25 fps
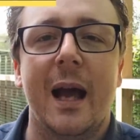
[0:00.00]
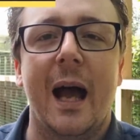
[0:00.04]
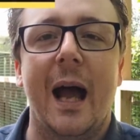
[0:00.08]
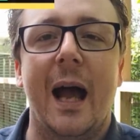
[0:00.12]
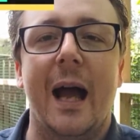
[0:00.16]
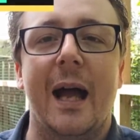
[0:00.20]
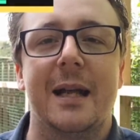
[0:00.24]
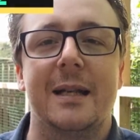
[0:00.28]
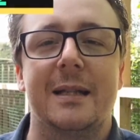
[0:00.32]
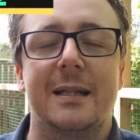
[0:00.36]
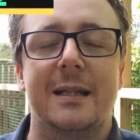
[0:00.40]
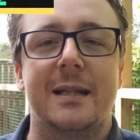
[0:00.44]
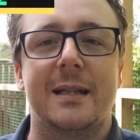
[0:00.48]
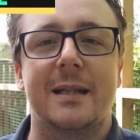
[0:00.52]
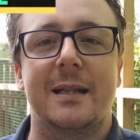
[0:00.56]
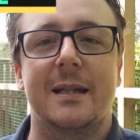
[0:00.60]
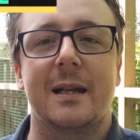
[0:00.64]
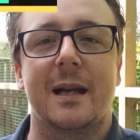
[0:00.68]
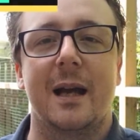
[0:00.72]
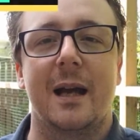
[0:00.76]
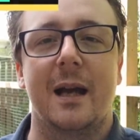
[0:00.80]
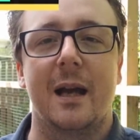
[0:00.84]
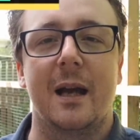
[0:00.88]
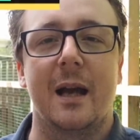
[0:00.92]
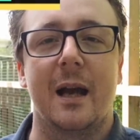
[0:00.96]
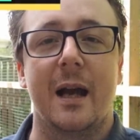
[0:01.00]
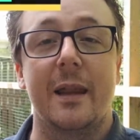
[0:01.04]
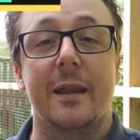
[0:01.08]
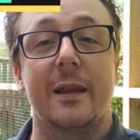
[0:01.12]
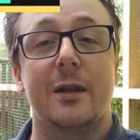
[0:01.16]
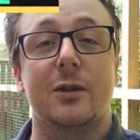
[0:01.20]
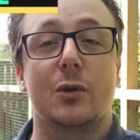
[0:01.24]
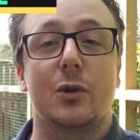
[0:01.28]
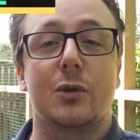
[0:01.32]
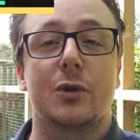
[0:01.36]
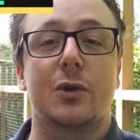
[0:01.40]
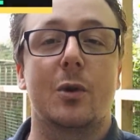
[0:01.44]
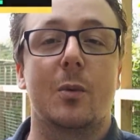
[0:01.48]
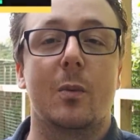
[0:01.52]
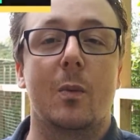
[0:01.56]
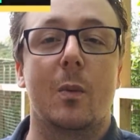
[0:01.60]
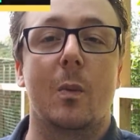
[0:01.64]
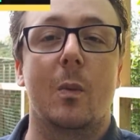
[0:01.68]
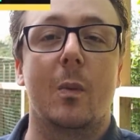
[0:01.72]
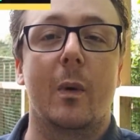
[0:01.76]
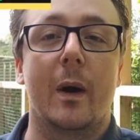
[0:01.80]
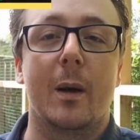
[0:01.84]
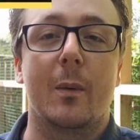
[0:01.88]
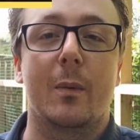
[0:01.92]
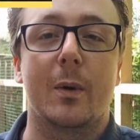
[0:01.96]
And uh, and that's also
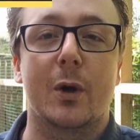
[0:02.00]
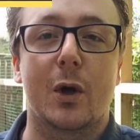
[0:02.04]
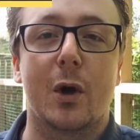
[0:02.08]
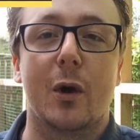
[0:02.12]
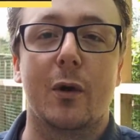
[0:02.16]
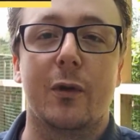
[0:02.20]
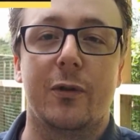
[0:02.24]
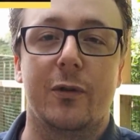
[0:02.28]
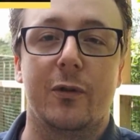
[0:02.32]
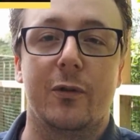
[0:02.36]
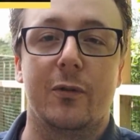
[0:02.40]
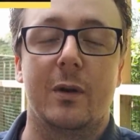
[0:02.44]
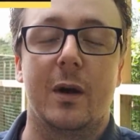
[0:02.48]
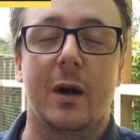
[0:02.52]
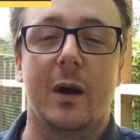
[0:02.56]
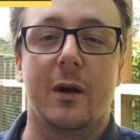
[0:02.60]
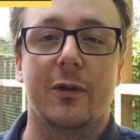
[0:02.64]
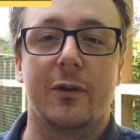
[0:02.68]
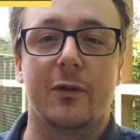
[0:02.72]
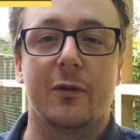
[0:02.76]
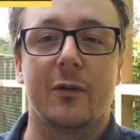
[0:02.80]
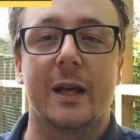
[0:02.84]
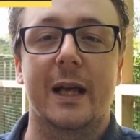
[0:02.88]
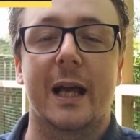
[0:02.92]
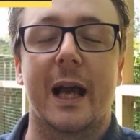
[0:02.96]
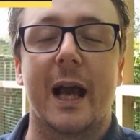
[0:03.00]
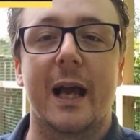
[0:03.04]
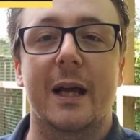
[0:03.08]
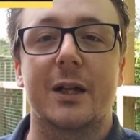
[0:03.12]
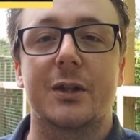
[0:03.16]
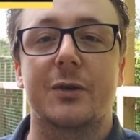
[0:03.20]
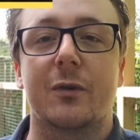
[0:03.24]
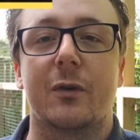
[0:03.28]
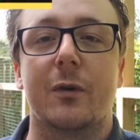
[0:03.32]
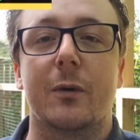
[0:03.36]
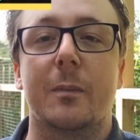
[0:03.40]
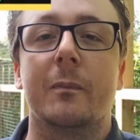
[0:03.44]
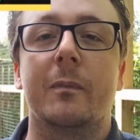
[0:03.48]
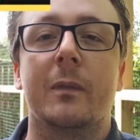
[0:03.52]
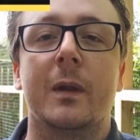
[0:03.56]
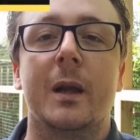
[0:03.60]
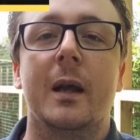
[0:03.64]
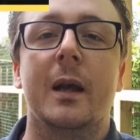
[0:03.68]
where we got th our three cats from